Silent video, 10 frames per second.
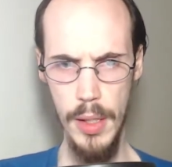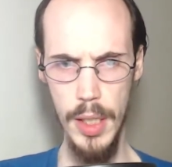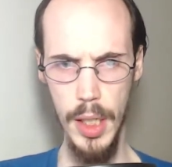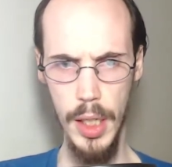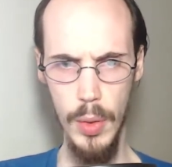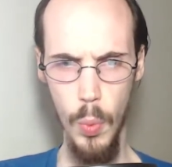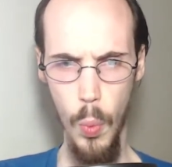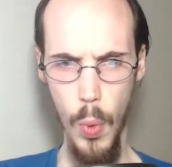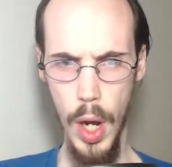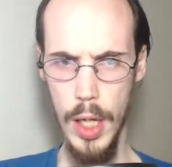Then again,
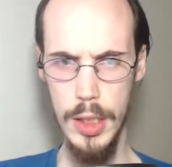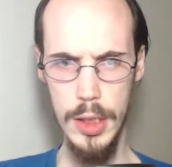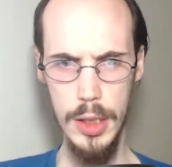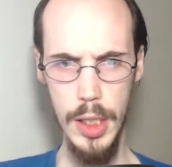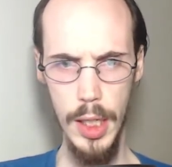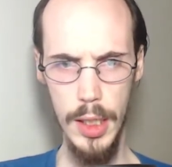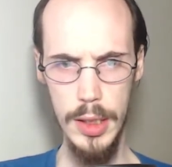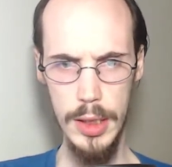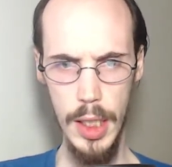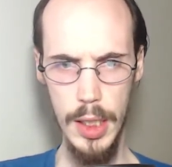White Snake
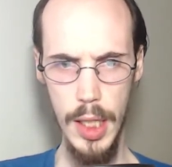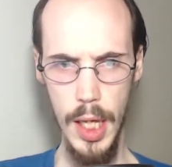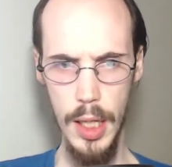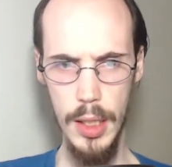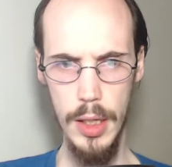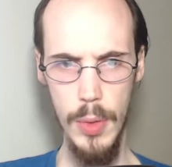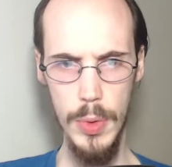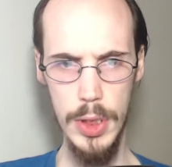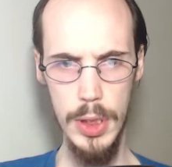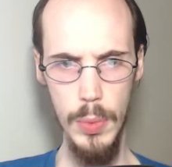said that there
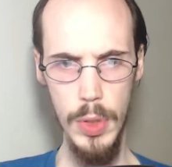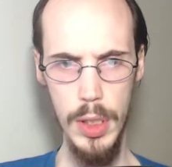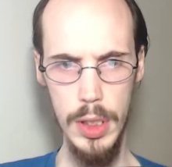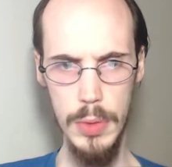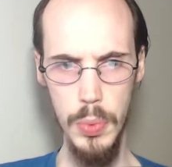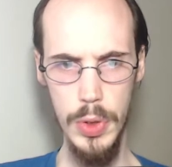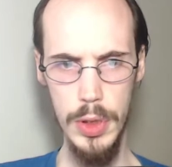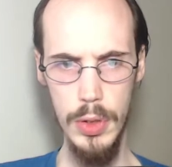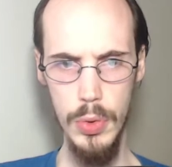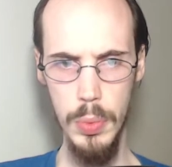was someone in this
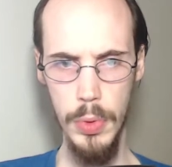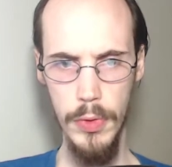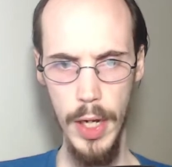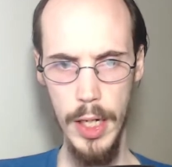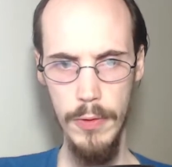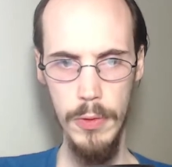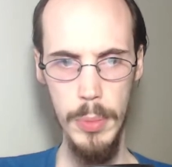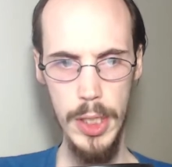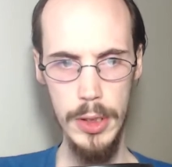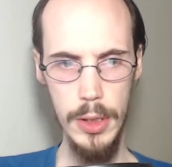prison who provided
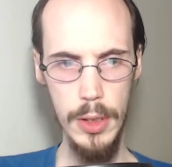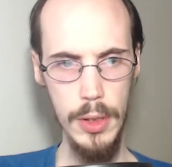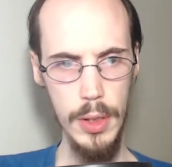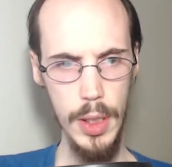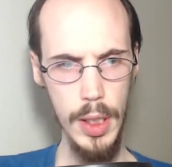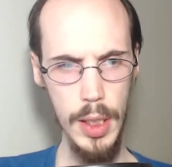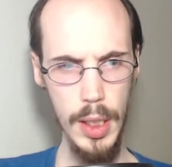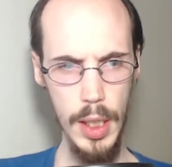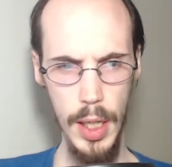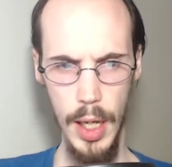information
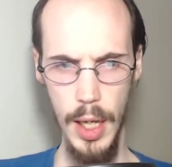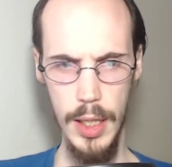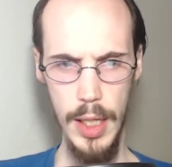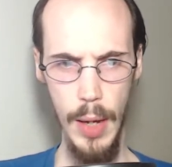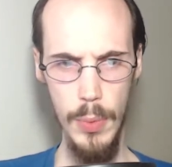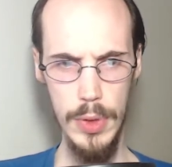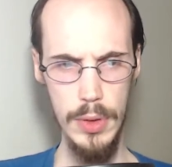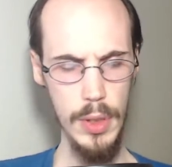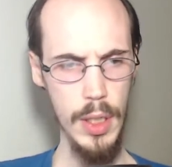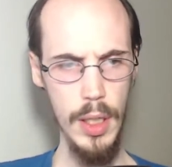and that was
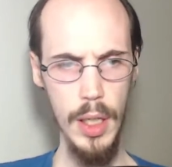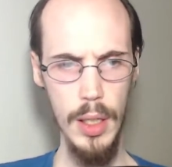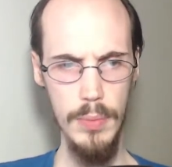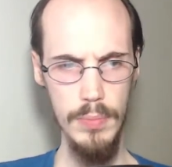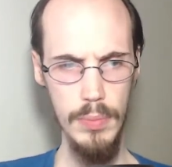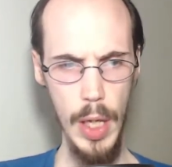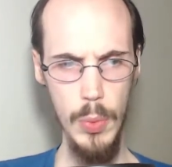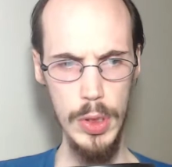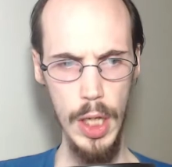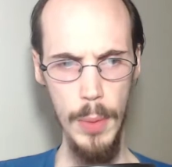
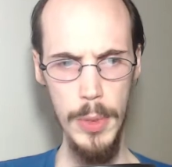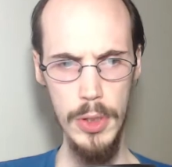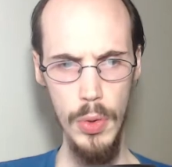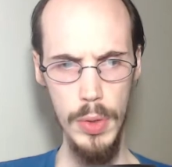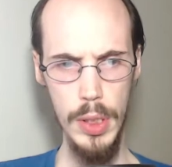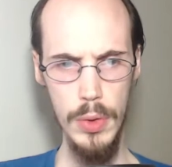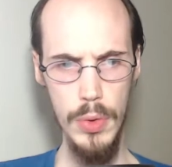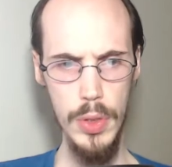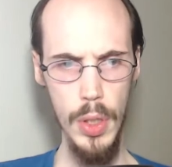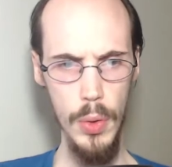and was helping Jolene
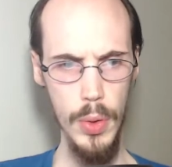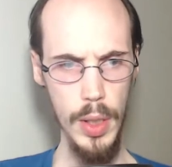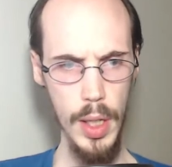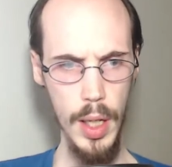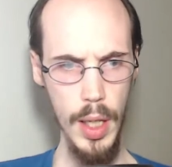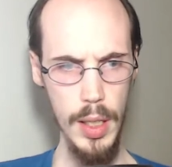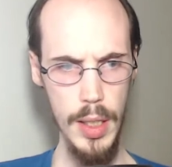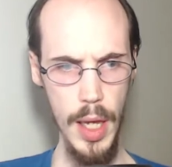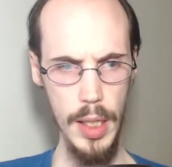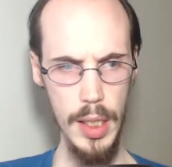Cujo.
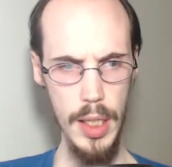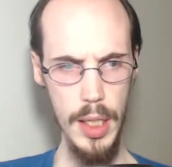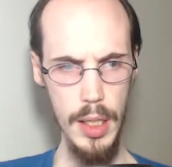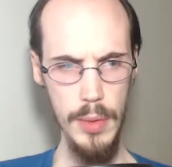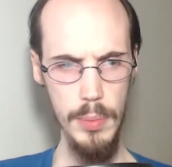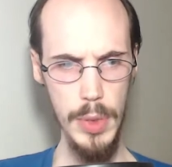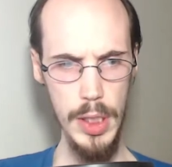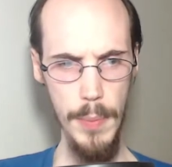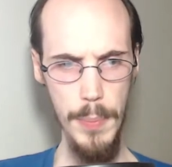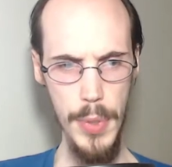That kid must
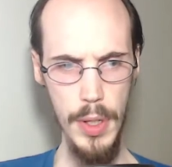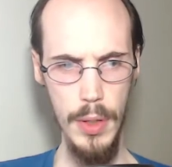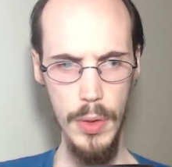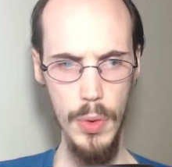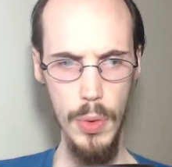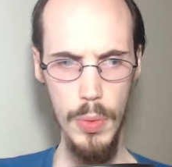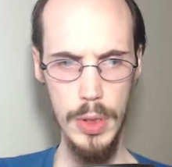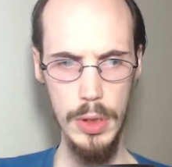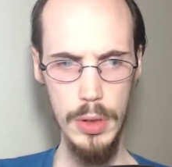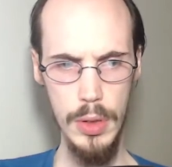have been
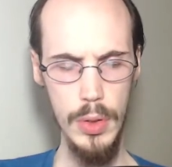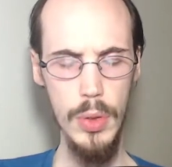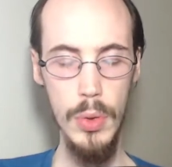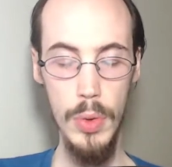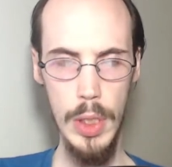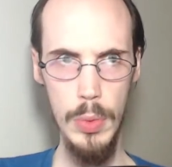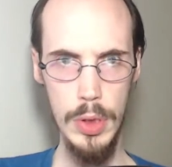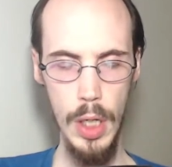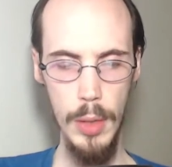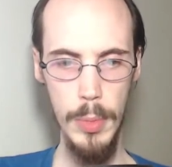who he
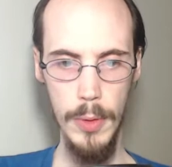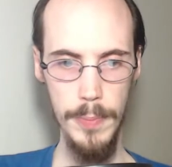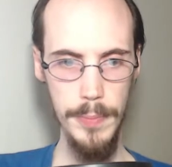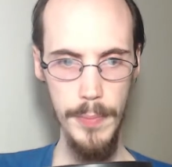was talking about.